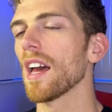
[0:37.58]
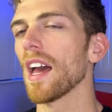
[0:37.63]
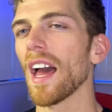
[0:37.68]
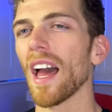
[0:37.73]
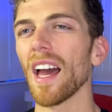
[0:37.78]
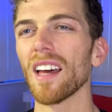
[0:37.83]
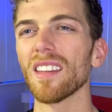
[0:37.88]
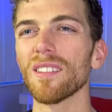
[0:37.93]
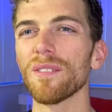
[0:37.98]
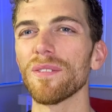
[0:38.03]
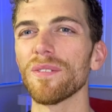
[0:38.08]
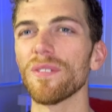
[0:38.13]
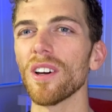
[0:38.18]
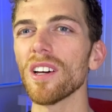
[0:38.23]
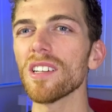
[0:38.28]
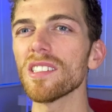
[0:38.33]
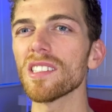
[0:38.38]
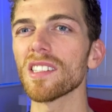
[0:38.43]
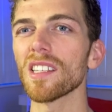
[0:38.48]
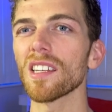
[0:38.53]
And the
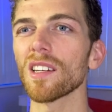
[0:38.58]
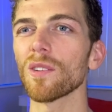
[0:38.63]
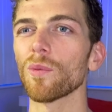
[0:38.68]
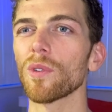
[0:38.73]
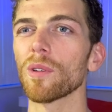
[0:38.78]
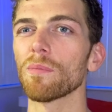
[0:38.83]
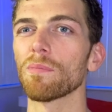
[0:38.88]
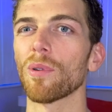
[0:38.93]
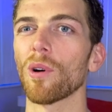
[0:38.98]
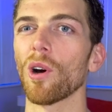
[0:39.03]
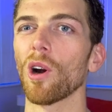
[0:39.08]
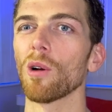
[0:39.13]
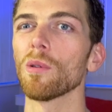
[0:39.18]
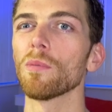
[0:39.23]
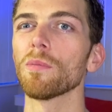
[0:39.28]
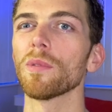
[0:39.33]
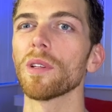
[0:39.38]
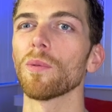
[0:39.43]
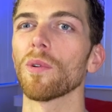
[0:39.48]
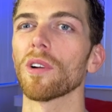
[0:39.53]
first thing we
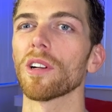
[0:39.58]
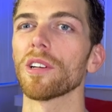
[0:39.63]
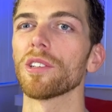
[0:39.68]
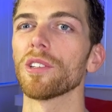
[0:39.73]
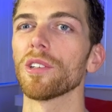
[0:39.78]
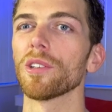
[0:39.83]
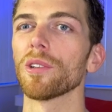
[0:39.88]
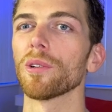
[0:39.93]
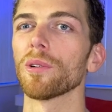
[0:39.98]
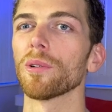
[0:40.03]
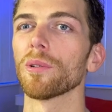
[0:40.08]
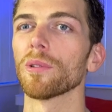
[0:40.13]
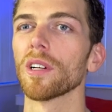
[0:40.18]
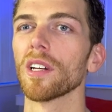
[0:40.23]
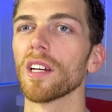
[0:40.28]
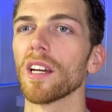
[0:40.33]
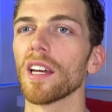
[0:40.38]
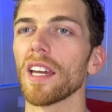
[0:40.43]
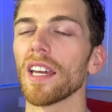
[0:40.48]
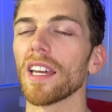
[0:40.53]
probably want to do
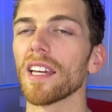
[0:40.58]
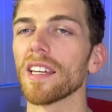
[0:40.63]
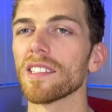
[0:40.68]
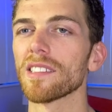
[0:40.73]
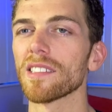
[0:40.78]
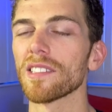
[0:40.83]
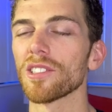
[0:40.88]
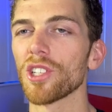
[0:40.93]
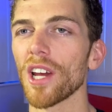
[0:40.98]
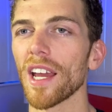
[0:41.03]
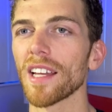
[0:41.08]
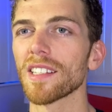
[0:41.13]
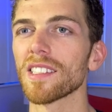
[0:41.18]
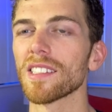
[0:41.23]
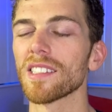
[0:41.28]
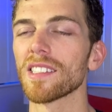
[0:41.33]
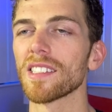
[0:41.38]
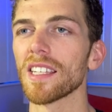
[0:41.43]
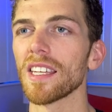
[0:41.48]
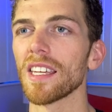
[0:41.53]
is check
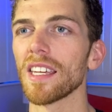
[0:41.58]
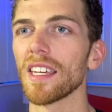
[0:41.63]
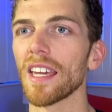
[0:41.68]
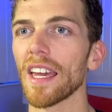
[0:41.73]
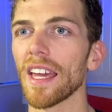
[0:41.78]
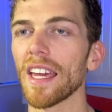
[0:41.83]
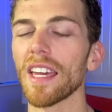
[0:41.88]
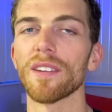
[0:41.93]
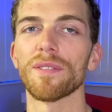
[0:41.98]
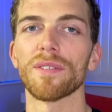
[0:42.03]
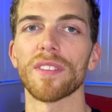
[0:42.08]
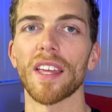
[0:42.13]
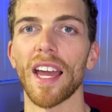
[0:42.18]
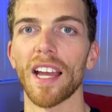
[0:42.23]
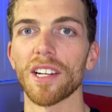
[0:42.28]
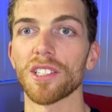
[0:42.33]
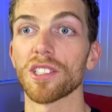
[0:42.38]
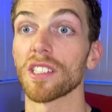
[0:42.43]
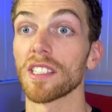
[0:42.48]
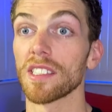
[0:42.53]
to see if they
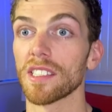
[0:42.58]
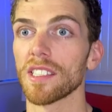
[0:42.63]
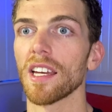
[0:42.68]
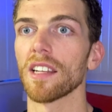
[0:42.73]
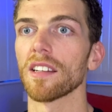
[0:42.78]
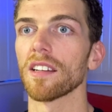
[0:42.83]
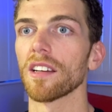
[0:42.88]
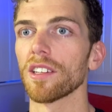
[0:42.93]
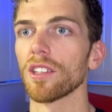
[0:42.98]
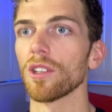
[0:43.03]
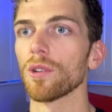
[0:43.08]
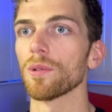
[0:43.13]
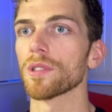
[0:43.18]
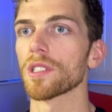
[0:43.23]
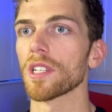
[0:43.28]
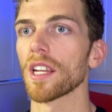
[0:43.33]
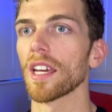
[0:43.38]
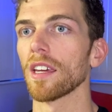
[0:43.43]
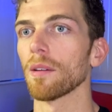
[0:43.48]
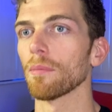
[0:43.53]
actually sent a
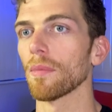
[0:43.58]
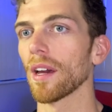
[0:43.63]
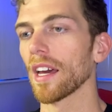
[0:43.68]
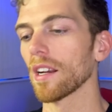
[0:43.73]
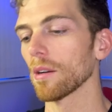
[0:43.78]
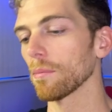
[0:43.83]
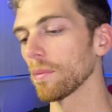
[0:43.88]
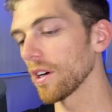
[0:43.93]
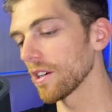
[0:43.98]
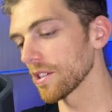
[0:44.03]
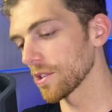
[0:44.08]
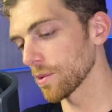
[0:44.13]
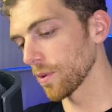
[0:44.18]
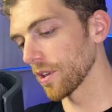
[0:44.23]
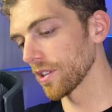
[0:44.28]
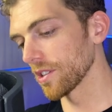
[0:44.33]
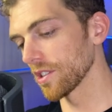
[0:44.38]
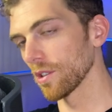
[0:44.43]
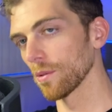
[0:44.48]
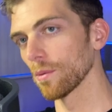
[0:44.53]
username and a
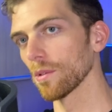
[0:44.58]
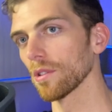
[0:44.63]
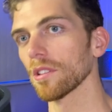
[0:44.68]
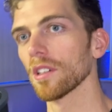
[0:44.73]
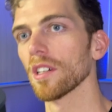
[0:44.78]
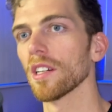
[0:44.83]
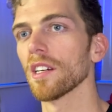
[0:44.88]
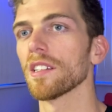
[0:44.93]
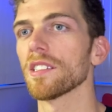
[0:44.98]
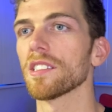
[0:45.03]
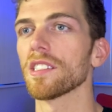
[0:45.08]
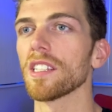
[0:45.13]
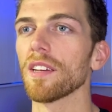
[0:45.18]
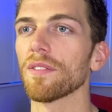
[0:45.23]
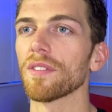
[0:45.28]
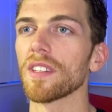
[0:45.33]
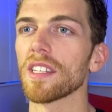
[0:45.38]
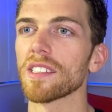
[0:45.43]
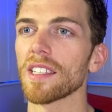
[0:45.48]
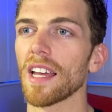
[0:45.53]
password. So we'll see
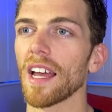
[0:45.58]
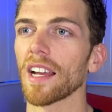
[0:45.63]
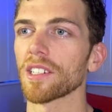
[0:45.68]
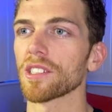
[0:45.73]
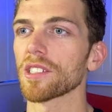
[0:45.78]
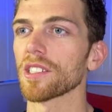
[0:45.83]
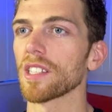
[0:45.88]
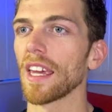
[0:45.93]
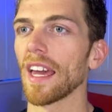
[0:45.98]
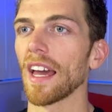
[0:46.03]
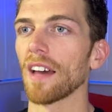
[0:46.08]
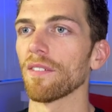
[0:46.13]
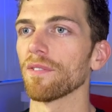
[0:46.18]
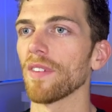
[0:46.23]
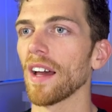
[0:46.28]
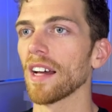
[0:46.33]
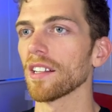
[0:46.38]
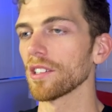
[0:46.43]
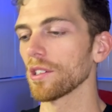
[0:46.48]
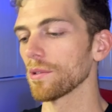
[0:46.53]
if these actually have
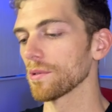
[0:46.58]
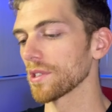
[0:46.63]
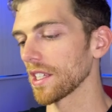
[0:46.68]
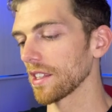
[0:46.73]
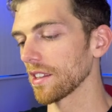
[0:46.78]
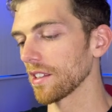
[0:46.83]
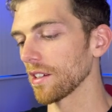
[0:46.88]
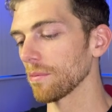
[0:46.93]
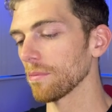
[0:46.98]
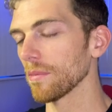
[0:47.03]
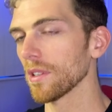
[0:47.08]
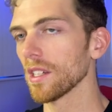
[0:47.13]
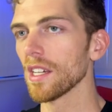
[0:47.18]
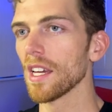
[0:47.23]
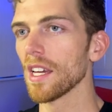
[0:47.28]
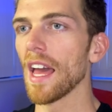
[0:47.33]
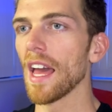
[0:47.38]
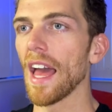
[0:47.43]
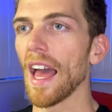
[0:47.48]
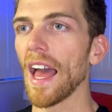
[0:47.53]
values in them.
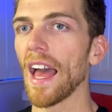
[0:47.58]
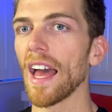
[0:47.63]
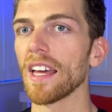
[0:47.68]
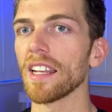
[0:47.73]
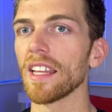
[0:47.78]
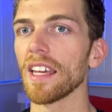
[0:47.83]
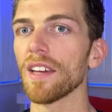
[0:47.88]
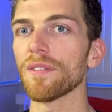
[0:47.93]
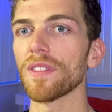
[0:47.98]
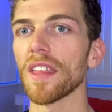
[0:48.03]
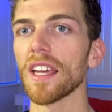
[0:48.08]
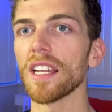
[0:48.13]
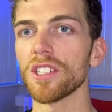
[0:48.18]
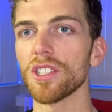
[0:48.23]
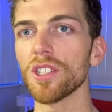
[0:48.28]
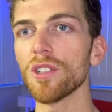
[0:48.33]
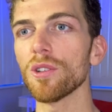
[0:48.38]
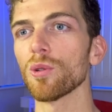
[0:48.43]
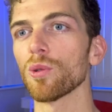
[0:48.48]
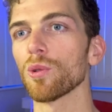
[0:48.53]
And if they
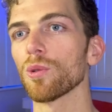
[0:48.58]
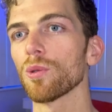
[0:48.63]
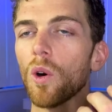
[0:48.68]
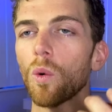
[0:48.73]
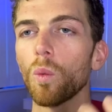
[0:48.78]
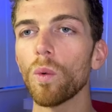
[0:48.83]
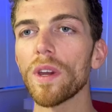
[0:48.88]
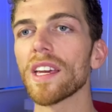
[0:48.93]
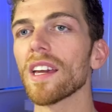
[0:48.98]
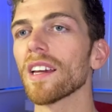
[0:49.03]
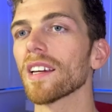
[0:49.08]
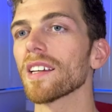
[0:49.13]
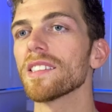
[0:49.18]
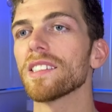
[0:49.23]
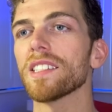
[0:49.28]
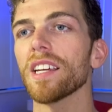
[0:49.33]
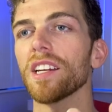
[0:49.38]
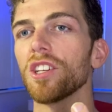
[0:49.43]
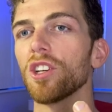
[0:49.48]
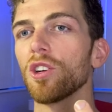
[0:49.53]
do, we can
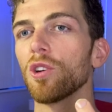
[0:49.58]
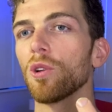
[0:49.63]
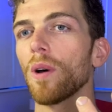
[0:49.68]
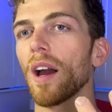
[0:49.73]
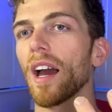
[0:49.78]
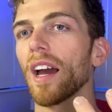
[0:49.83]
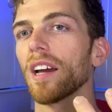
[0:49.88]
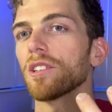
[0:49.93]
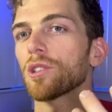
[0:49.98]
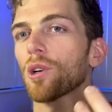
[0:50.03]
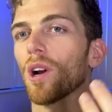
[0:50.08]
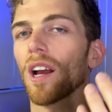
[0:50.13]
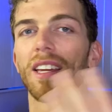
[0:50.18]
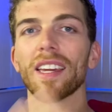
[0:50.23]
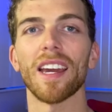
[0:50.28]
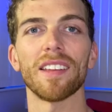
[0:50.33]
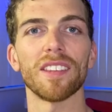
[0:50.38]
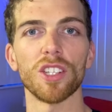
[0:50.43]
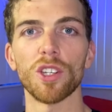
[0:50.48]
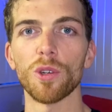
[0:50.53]
continue and try and
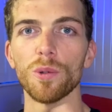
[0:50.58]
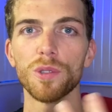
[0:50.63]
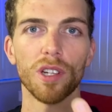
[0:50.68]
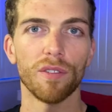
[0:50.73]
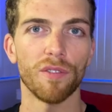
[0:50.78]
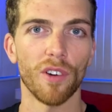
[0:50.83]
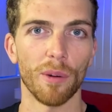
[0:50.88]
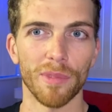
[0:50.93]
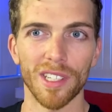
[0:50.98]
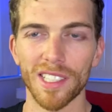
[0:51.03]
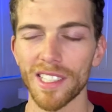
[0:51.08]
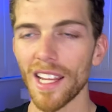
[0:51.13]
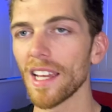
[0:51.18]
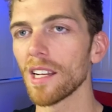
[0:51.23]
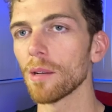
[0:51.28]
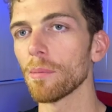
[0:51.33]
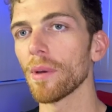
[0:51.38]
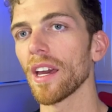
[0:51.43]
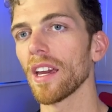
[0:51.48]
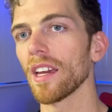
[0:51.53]
get the user from the
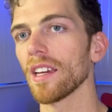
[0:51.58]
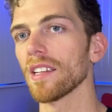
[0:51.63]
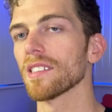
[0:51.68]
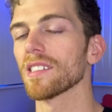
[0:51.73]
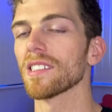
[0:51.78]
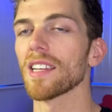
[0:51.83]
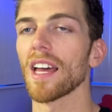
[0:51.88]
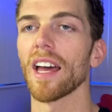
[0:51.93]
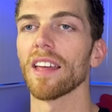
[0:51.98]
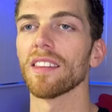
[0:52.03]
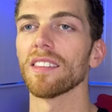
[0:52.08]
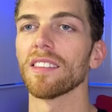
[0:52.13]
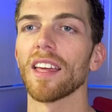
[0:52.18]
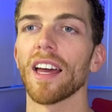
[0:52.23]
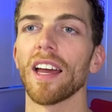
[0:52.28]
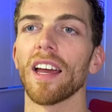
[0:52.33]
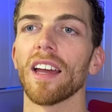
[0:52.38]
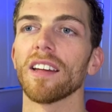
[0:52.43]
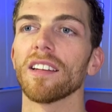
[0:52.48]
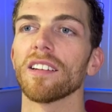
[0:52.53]
database and
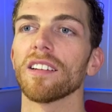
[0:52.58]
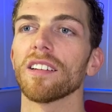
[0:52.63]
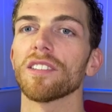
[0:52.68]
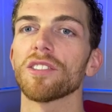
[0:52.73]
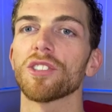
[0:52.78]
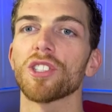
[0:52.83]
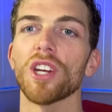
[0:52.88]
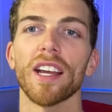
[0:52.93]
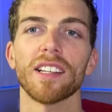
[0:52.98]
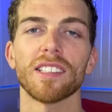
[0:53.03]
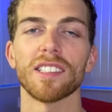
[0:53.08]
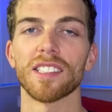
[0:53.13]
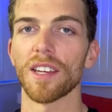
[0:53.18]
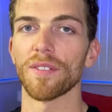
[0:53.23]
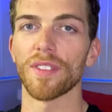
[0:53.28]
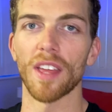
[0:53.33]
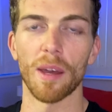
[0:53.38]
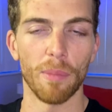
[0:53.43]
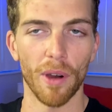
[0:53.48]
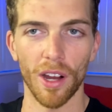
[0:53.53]
then check to see
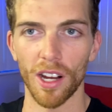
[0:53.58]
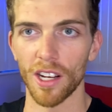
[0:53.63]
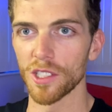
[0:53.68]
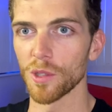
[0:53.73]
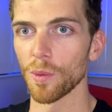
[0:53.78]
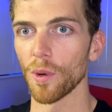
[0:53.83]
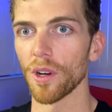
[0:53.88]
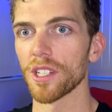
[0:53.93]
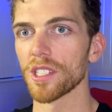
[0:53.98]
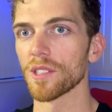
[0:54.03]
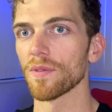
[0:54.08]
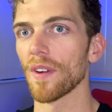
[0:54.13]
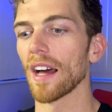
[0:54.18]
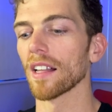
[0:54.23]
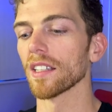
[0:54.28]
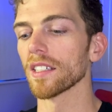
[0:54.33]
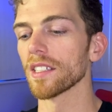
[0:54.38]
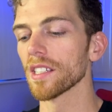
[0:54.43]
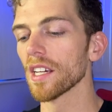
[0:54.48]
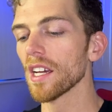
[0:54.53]
if their password is
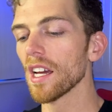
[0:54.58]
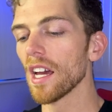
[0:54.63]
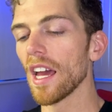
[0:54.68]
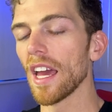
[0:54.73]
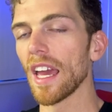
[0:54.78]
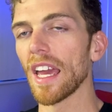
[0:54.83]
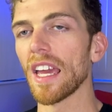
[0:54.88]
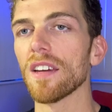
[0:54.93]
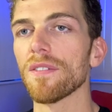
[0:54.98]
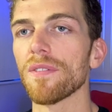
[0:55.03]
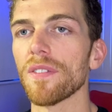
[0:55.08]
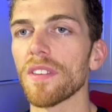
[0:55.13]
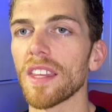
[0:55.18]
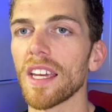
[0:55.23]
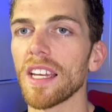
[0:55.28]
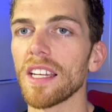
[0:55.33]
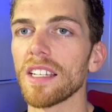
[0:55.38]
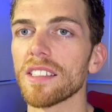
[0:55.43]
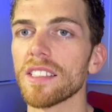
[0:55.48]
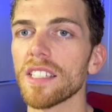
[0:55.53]
valid. If
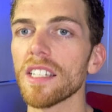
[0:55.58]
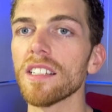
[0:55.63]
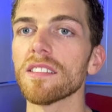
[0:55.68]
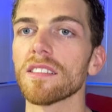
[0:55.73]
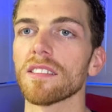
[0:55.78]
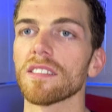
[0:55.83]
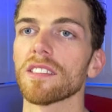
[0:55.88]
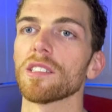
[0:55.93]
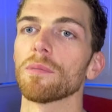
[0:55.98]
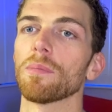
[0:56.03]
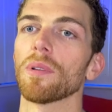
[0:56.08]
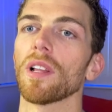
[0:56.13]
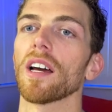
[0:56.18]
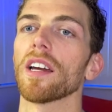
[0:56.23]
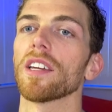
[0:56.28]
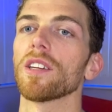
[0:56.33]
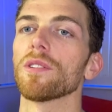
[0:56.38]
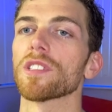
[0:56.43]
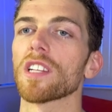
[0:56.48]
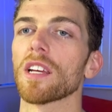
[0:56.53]
they didn't
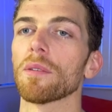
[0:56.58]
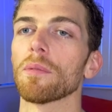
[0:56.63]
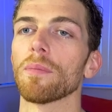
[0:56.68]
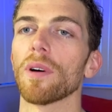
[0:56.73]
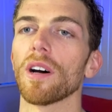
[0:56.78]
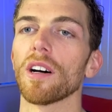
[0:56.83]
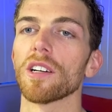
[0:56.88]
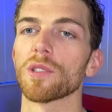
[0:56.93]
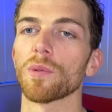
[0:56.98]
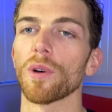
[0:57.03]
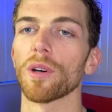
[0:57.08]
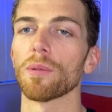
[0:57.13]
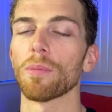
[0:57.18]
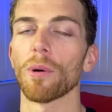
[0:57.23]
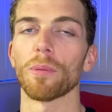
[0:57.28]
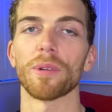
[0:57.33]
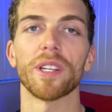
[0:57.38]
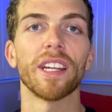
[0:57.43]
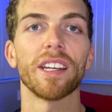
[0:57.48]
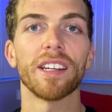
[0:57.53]
supply a username and password,
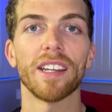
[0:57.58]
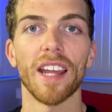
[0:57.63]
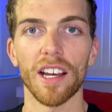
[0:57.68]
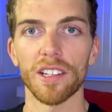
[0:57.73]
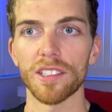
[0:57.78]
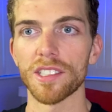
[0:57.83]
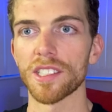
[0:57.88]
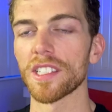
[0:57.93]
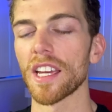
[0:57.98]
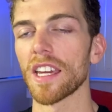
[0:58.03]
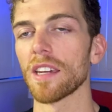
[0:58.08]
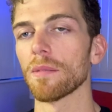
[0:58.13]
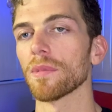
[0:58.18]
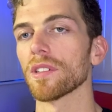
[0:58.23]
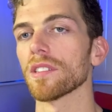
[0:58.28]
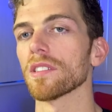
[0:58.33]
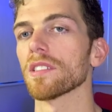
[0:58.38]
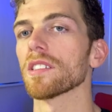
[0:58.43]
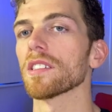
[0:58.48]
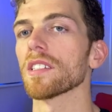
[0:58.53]
probably need an else
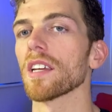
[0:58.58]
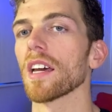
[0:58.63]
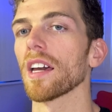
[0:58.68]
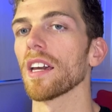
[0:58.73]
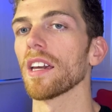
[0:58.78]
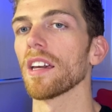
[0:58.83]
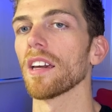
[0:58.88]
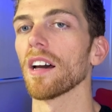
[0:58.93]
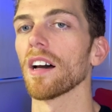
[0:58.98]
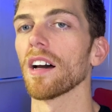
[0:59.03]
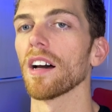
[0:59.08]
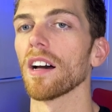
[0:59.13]
statement to say,